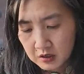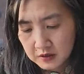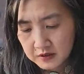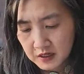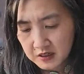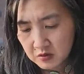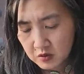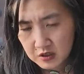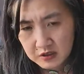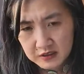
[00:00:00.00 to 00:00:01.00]
Sandy
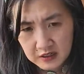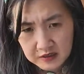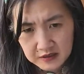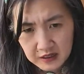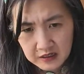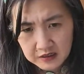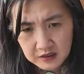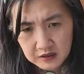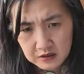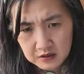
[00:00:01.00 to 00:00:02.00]
says that
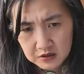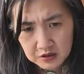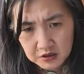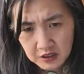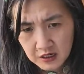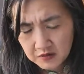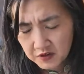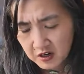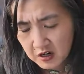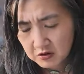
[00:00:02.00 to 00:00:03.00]
she can't
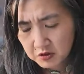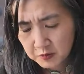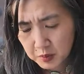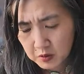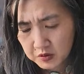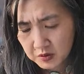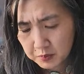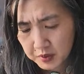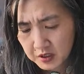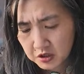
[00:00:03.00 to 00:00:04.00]
figure out how to post a
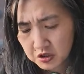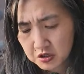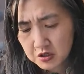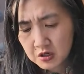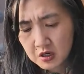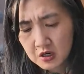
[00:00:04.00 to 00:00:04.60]
picture.